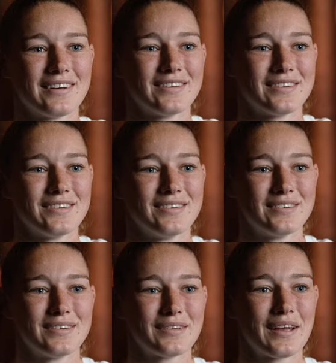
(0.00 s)
those two
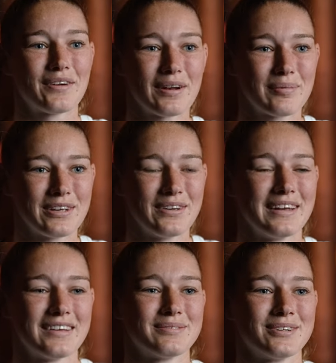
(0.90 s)
incredibly
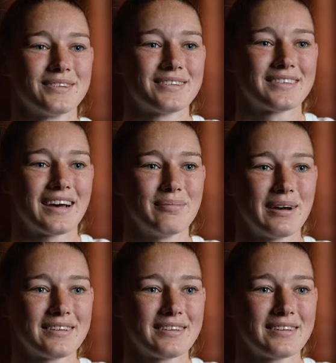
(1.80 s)
unique sports side by